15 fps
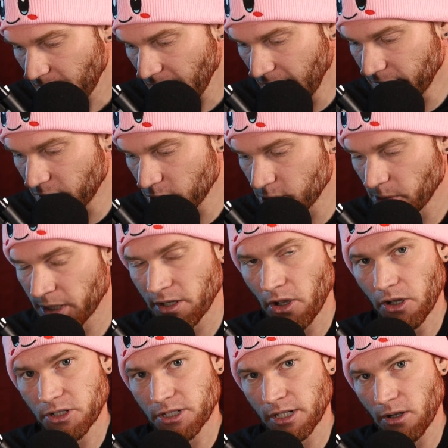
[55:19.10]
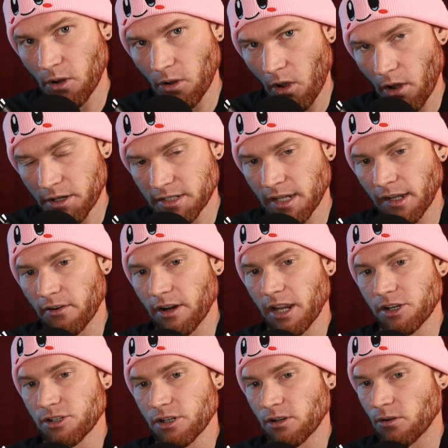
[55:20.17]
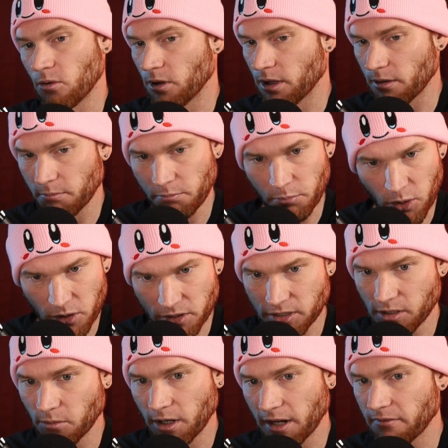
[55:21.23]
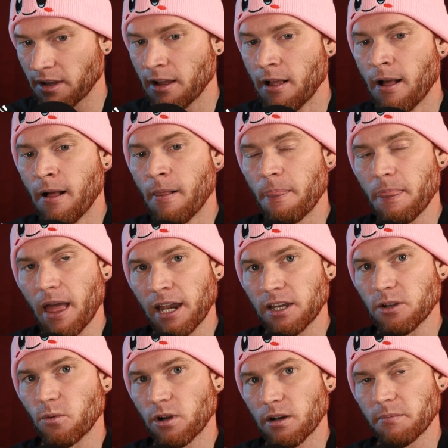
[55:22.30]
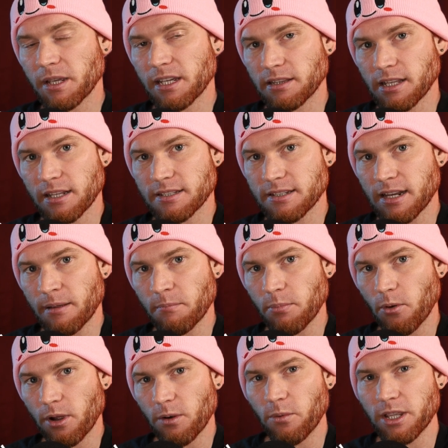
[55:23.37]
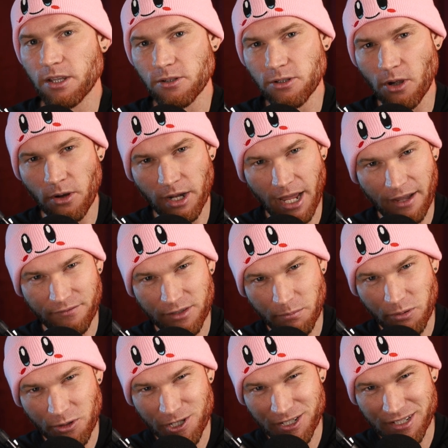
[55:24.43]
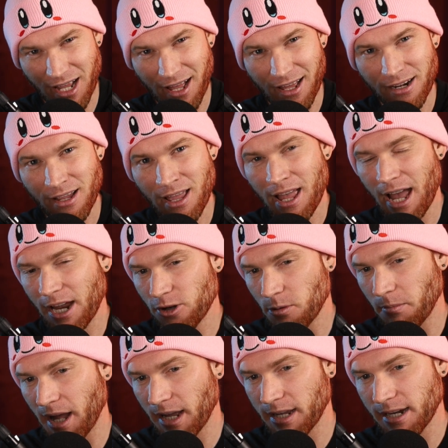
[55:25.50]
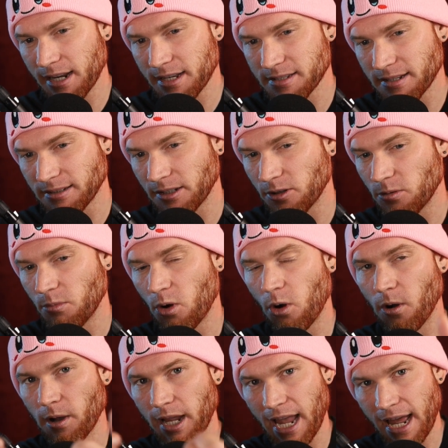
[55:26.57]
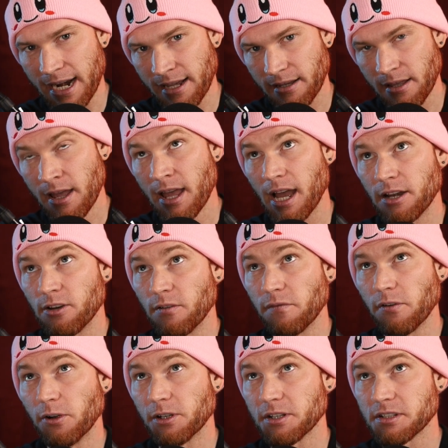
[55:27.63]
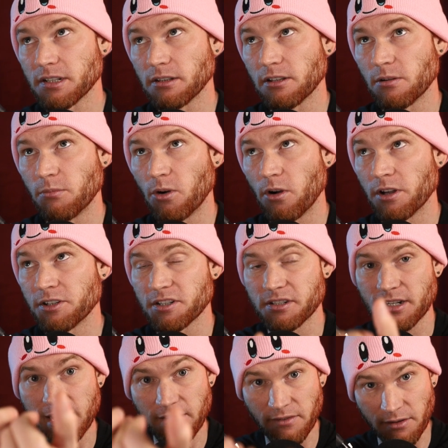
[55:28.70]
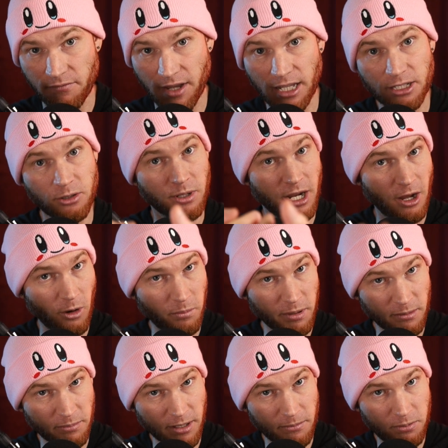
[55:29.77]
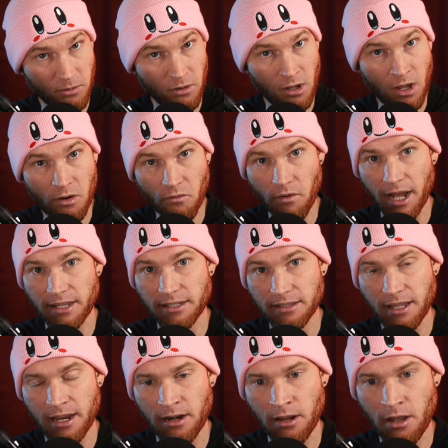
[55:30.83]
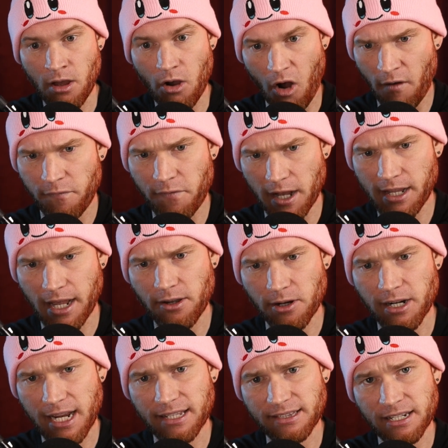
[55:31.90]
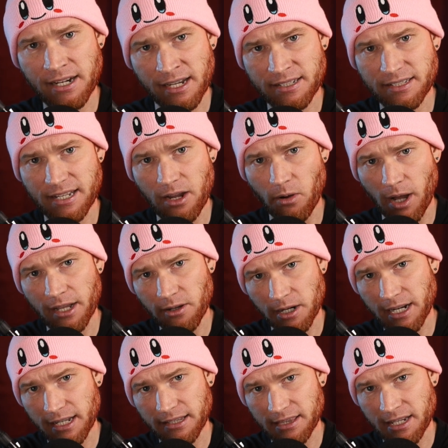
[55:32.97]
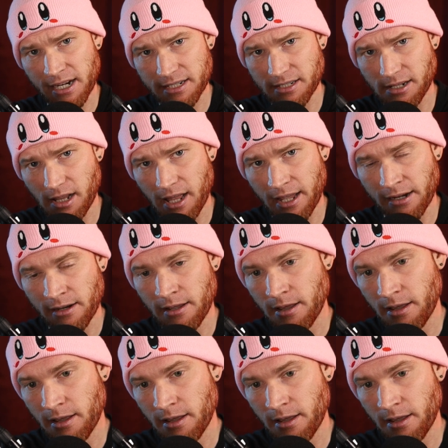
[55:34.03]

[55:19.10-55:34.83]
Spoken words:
if you're doing coaching or content creation or you books or whatever, and you want to be at that same point where you don't have to push as hard and your marketing is a little more organic and you focus a little more on just giving value and helping people rather than, oh, fuck, I got to get the next sale. I got to get the next client.